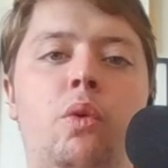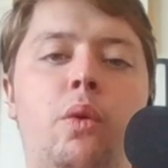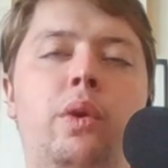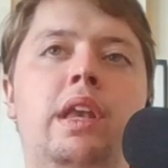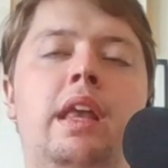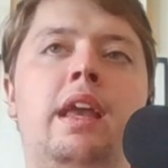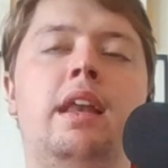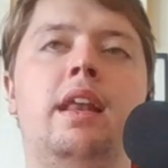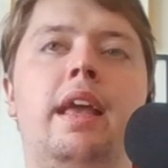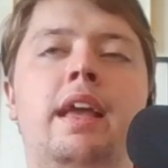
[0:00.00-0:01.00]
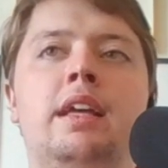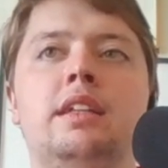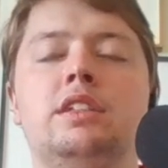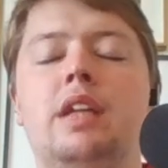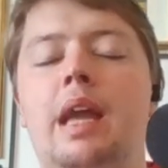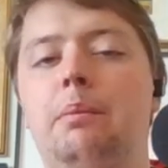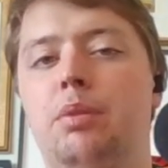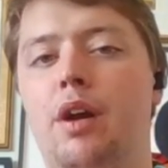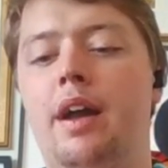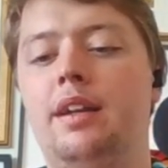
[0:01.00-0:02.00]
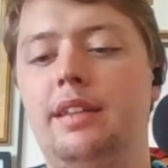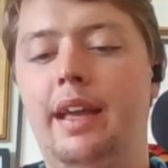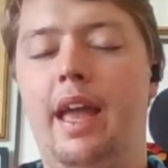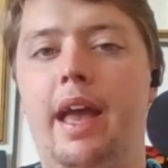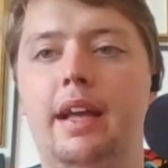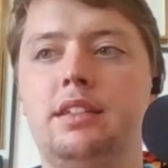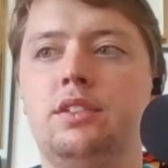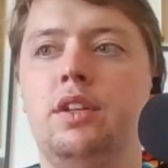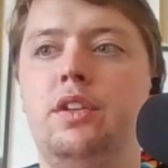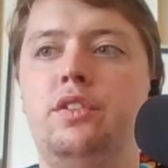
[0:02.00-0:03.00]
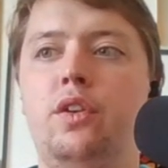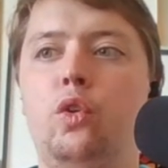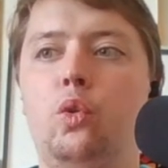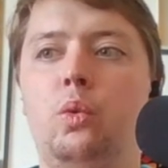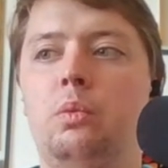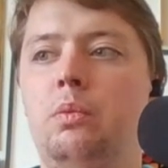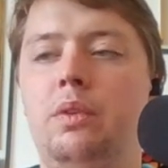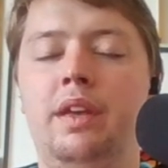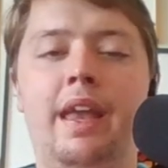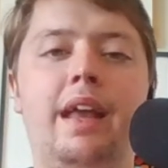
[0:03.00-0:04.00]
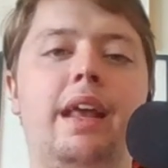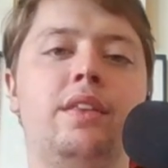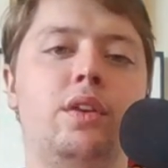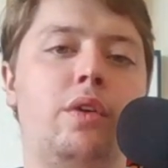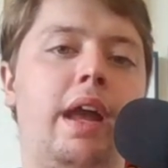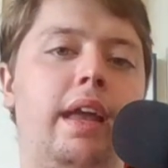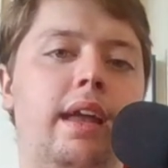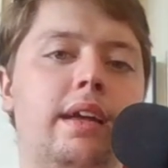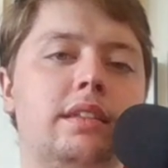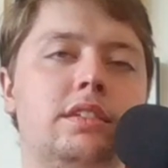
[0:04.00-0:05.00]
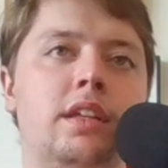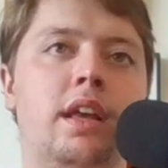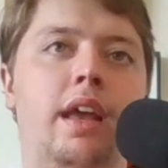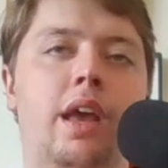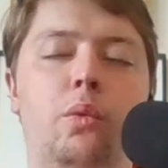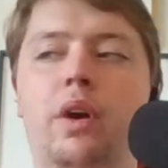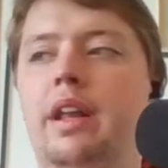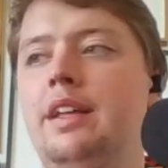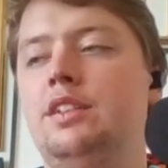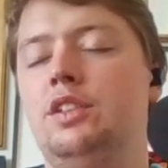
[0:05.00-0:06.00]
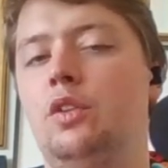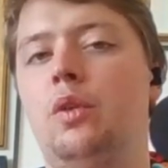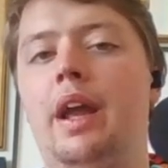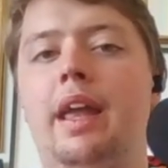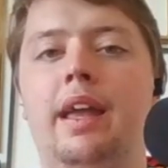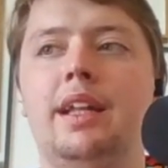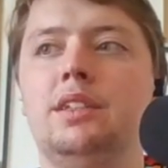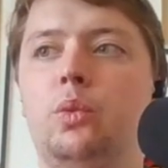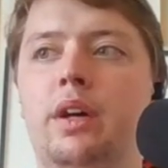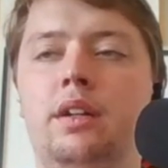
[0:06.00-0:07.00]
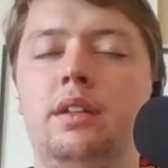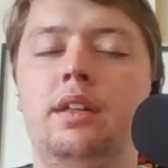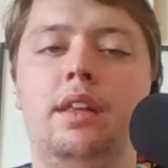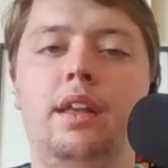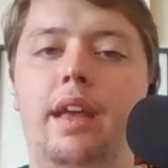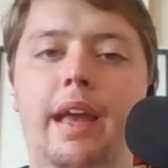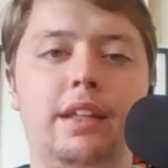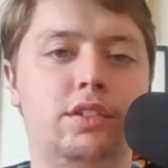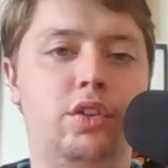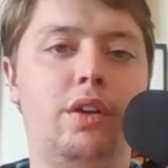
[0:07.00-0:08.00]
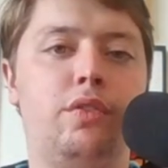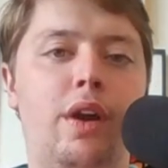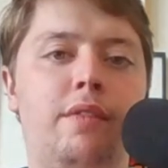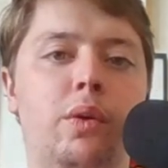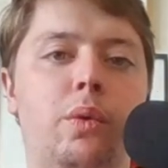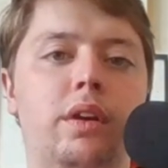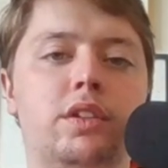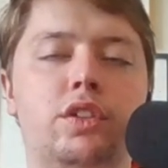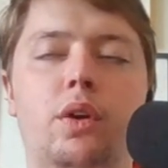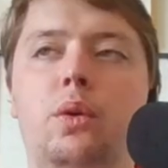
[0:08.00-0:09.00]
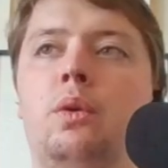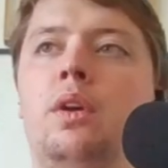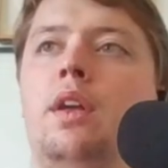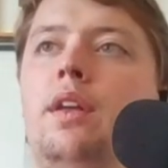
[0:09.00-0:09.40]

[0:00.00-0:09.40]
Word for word: what we need is a product like Hex to get in the right hands. And what is the right hands? Well, it's good for everyone. So